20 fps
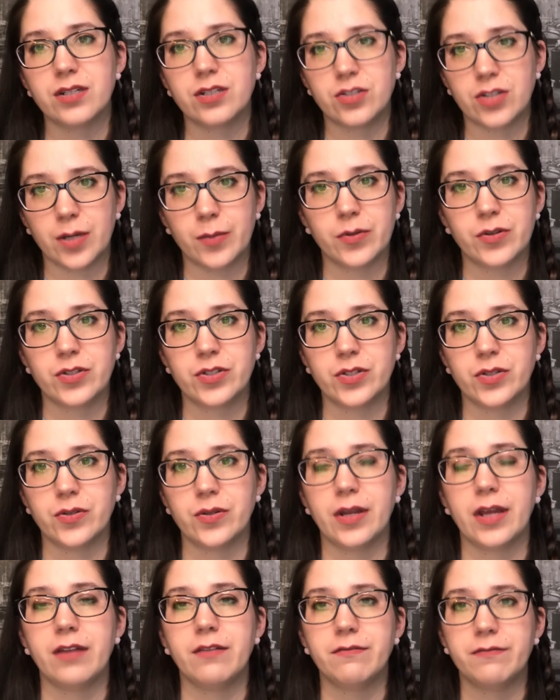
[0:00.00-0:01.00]
to
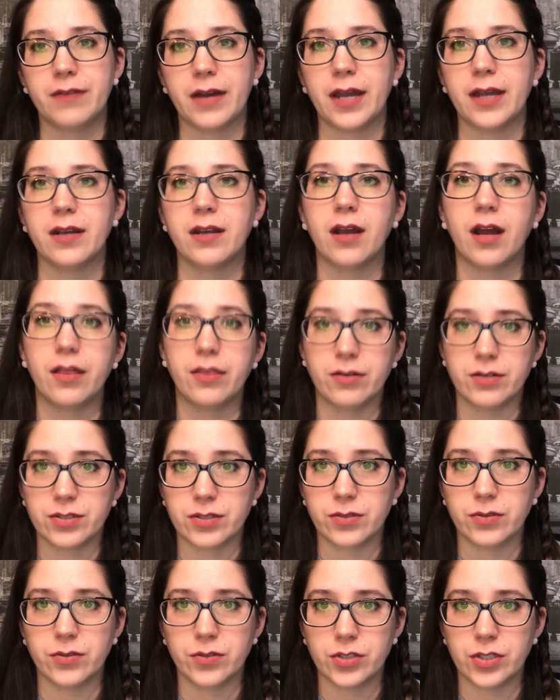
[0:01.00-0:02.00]
troubleshoot and find other
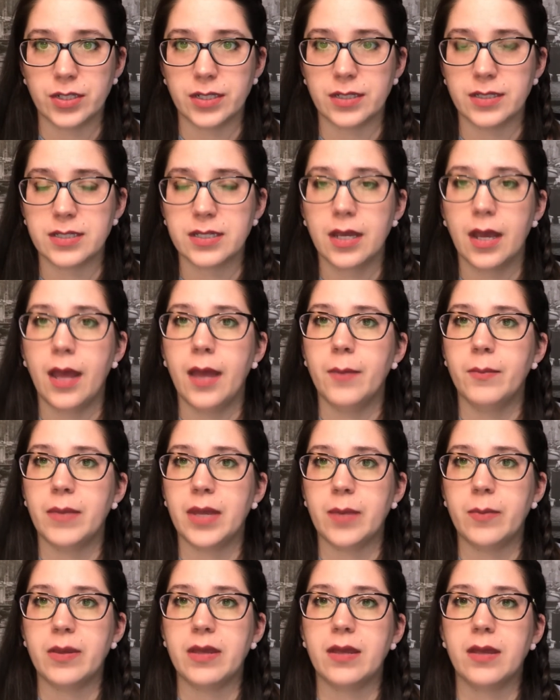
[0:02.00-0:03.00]
solutions,
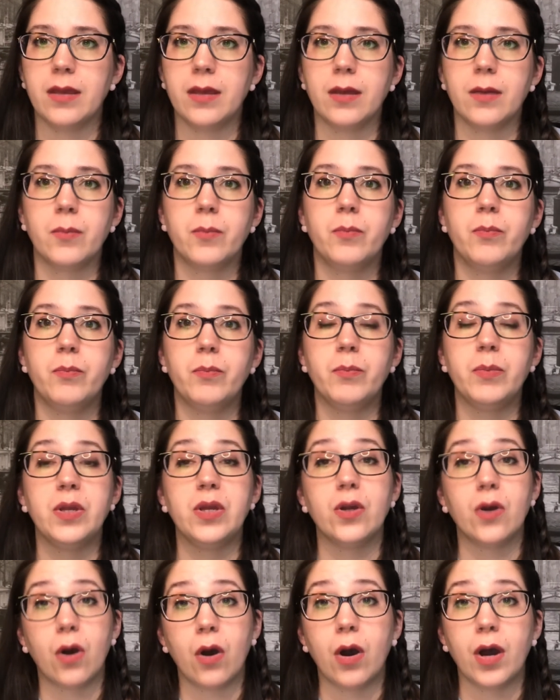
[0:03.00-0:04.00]
maybe
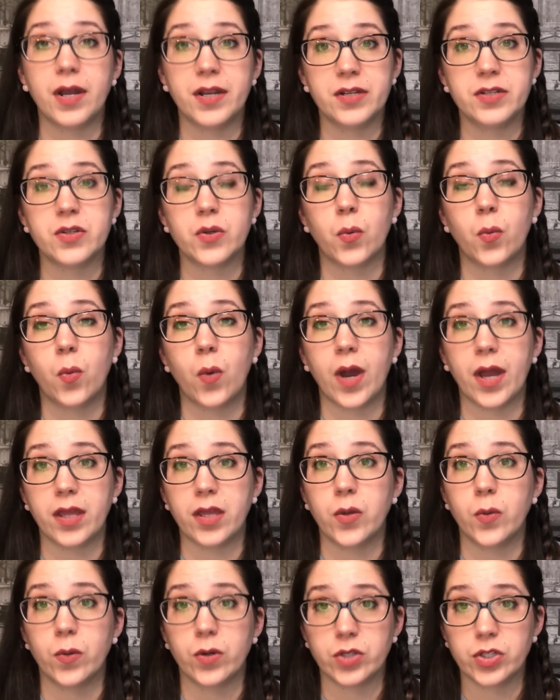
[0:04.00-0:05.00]
beyond what
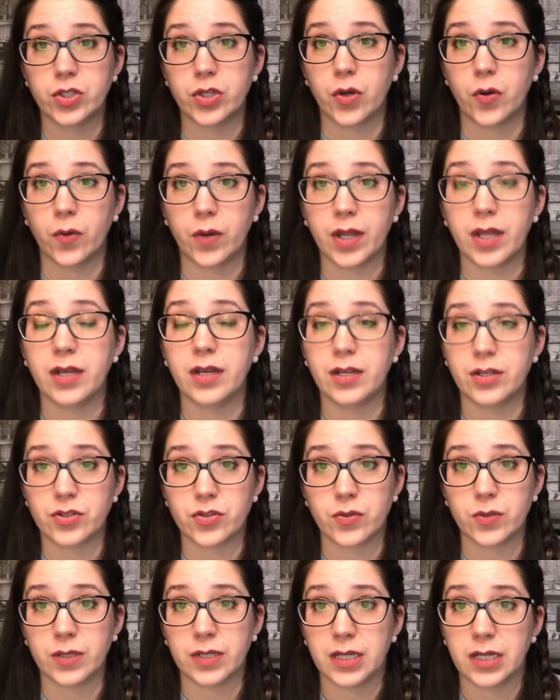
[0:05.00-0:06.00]
you were shown
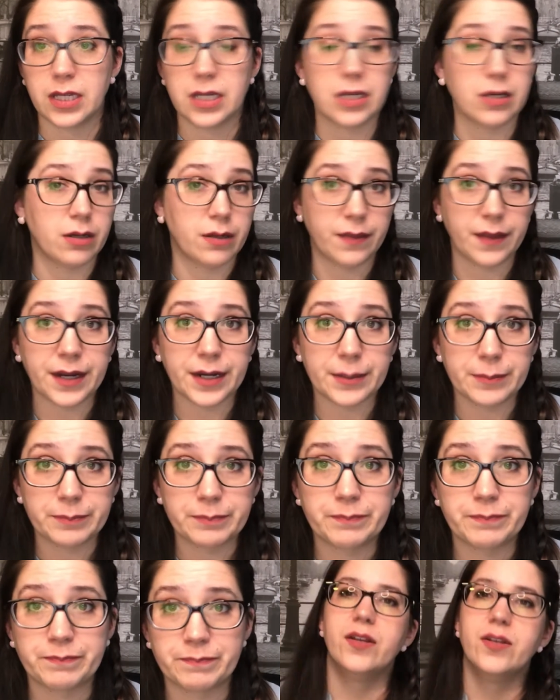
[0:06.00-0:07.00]
initially here and there.
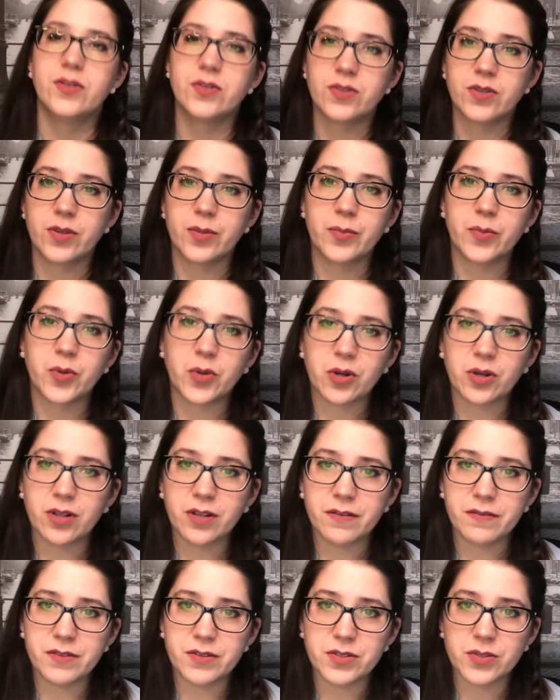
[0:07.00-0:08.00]
So the moral
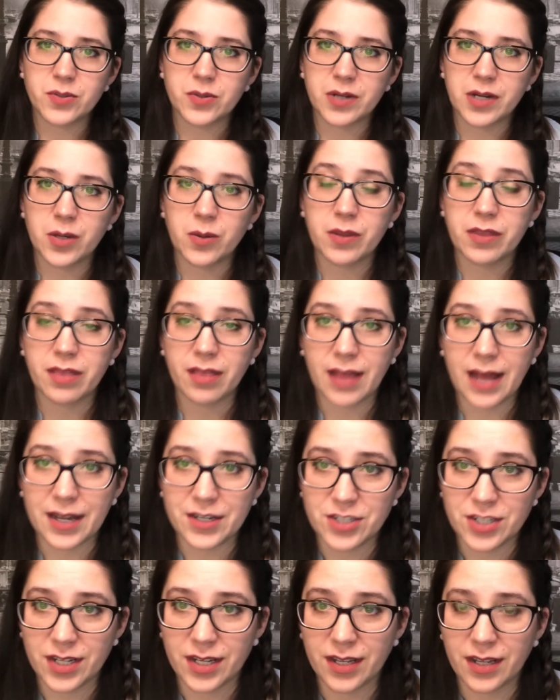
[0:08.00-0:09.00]
of the story with
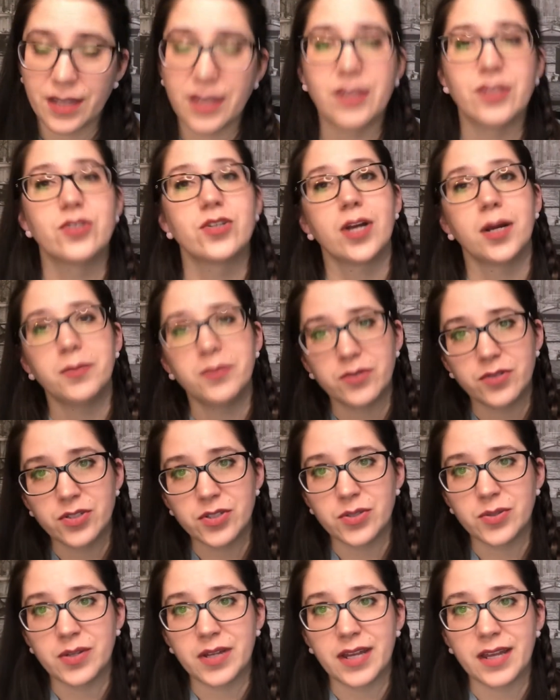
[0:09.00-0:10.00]
latching and
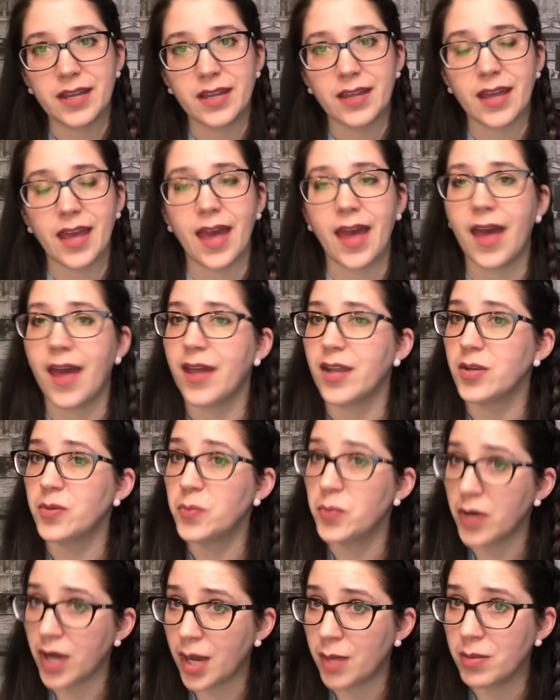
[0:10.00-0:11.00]
troubleshooting and
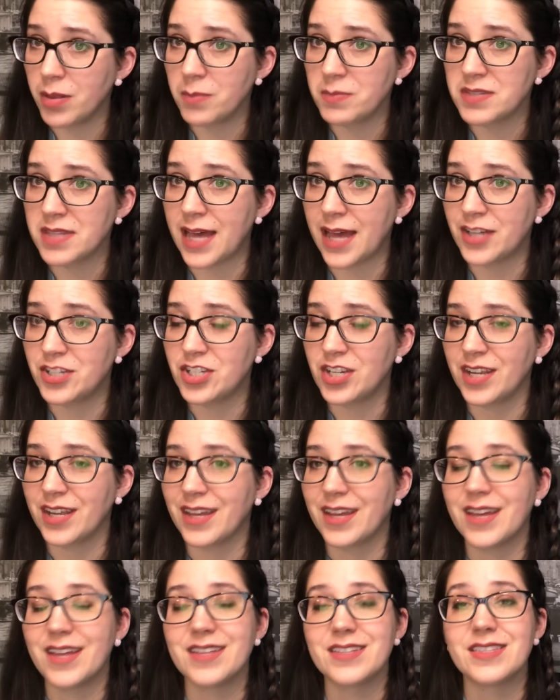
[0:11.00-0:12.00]
problems latching
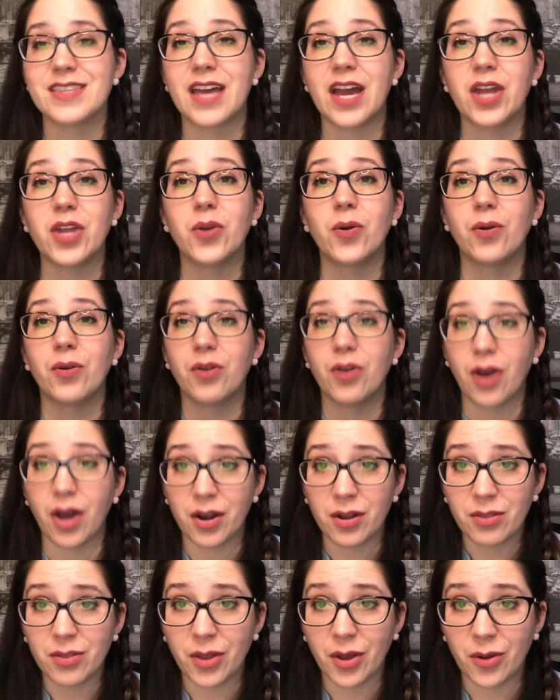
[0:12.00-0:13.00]
is that you're
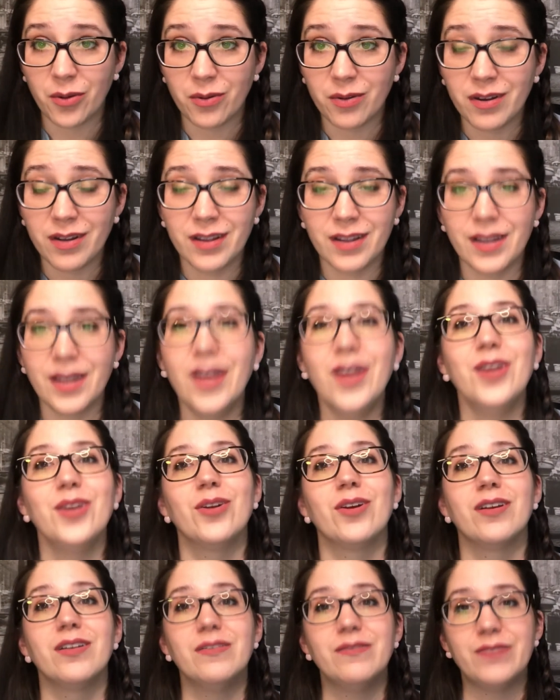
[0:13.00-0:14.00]
not alone.
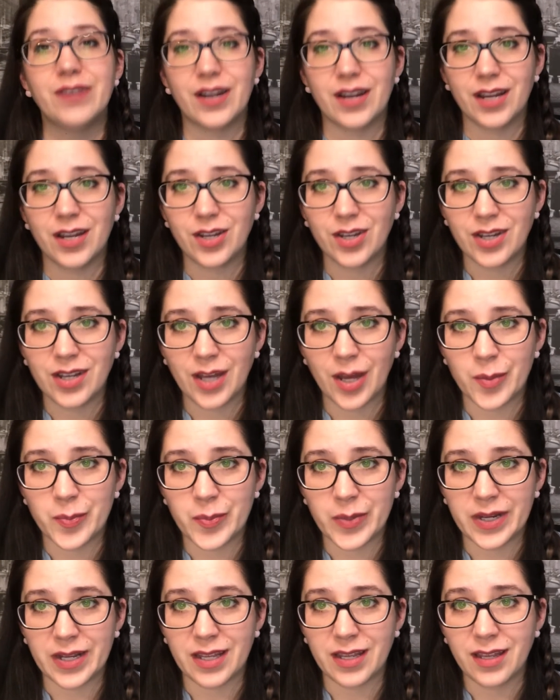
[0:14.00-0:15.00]
You're in very good
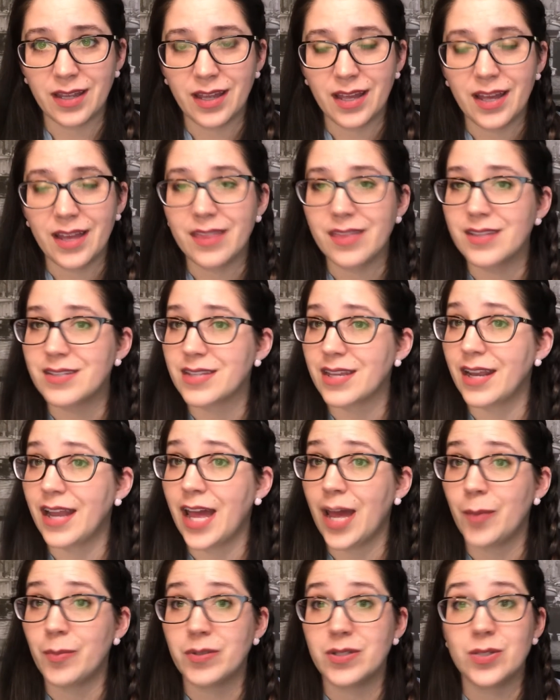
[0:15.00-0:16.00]
company. This can
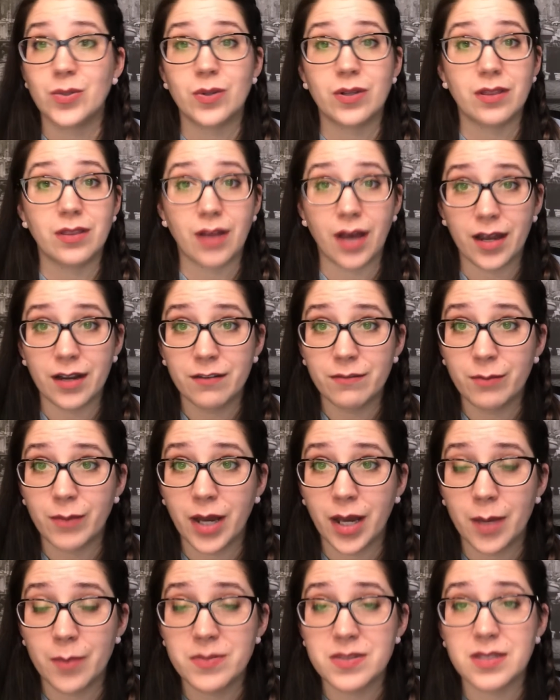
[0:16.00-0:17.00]
happen to a lot of
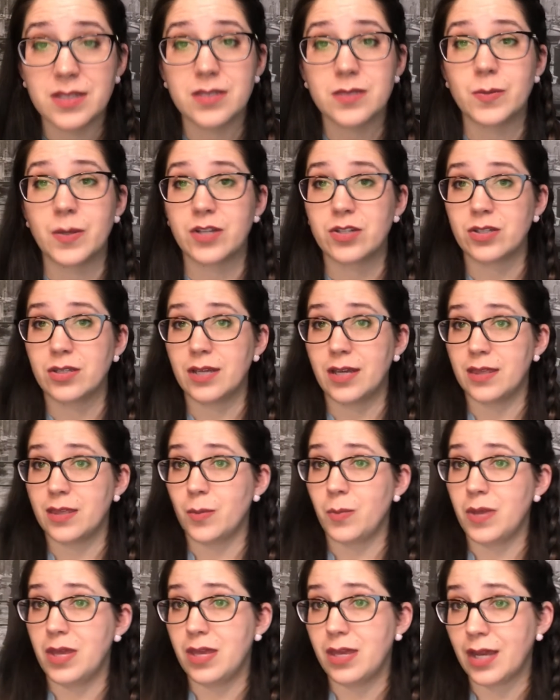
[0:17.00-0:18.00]
moms, especially at the
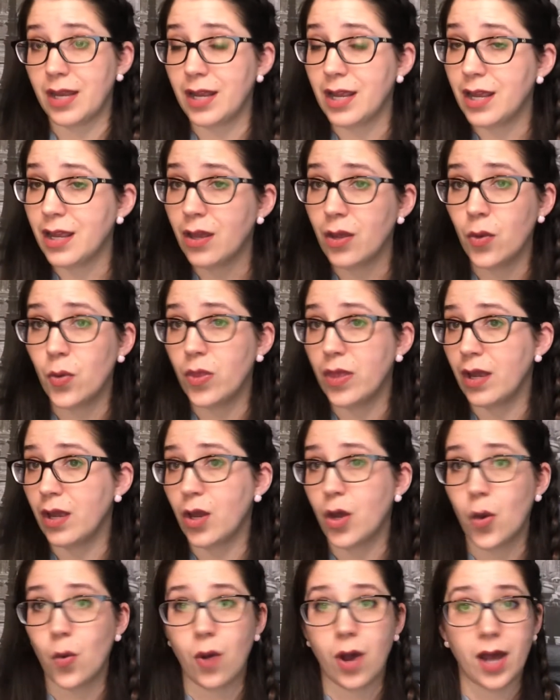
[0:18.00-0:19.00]
beginning, who then
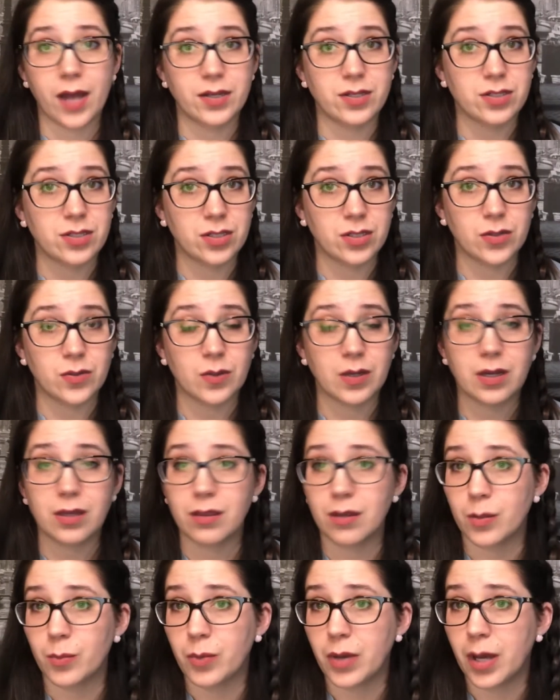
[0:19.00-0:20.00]
go on to
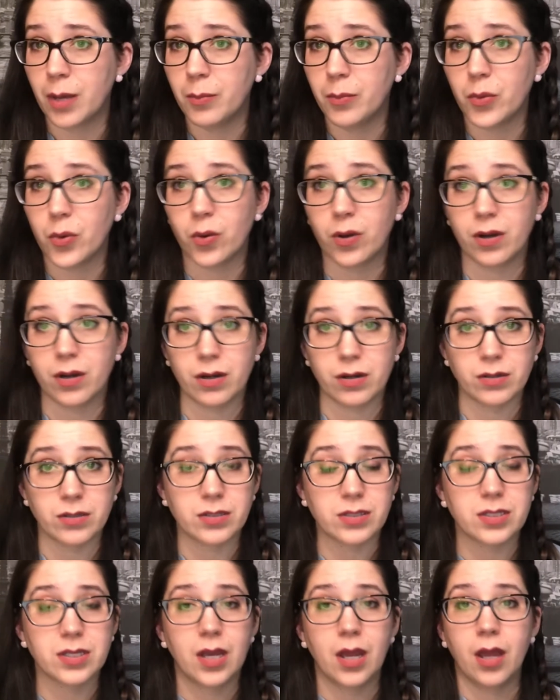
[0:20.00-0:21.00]
either pump or
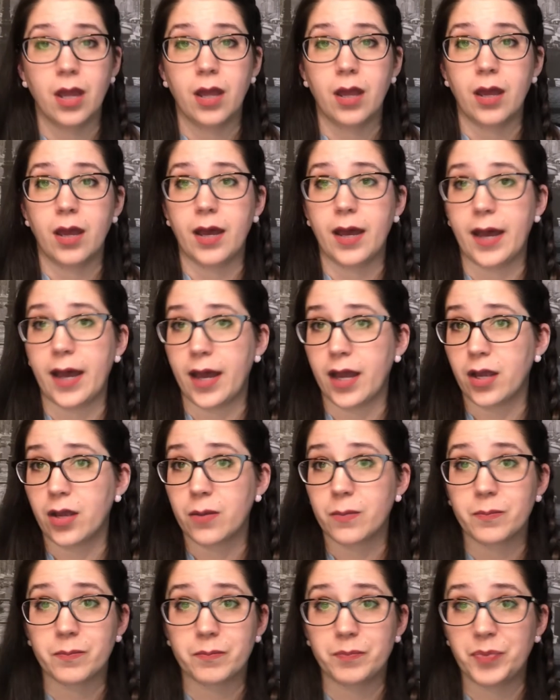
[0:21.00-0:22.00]
nurse
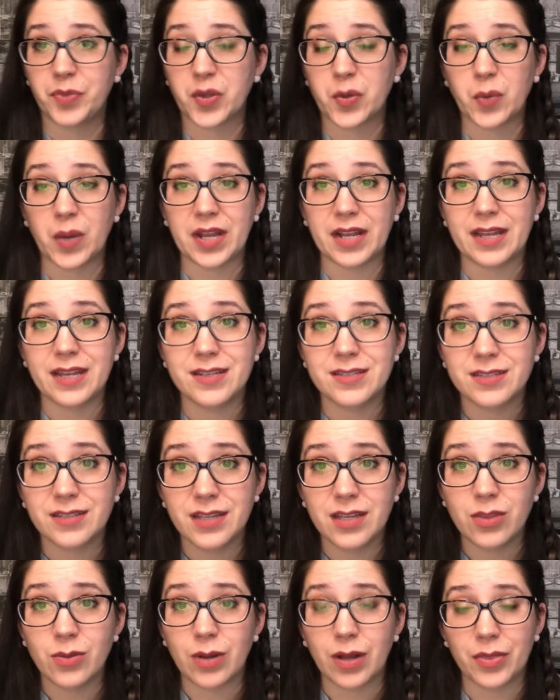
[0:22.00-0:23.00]
quite
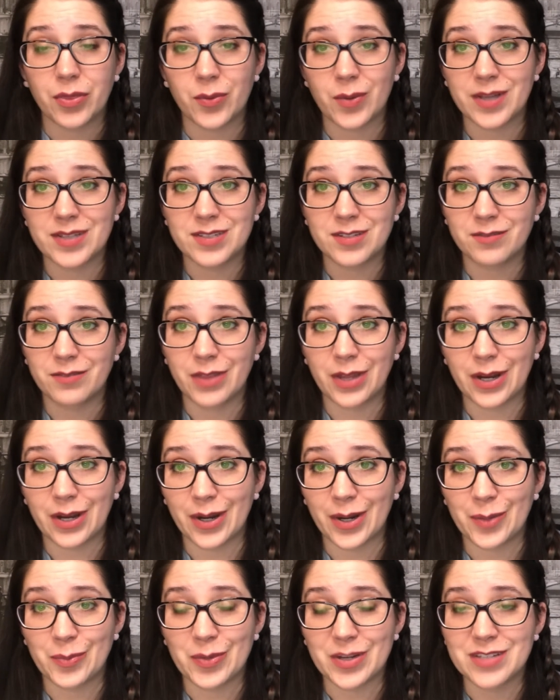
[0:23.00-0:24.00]
easily throughout the rest of
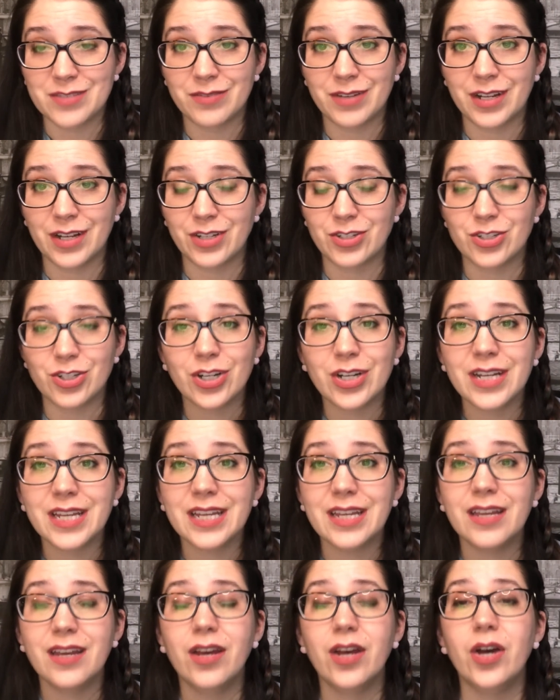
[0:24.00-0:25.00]
their breastfeeding
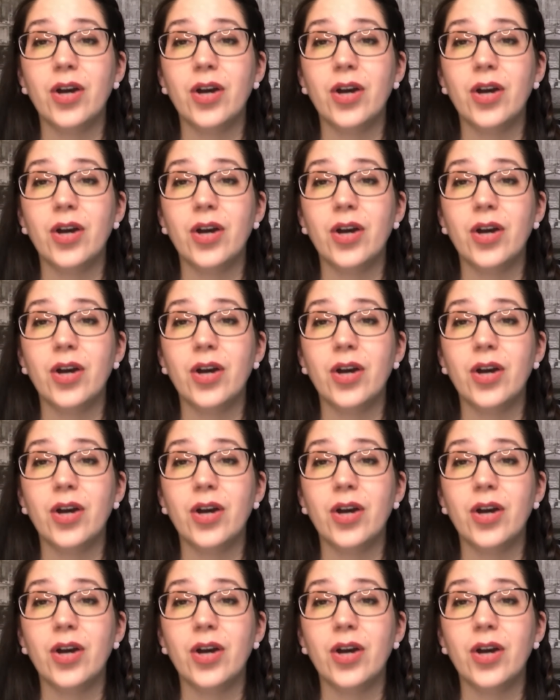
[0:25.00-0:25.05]
journey,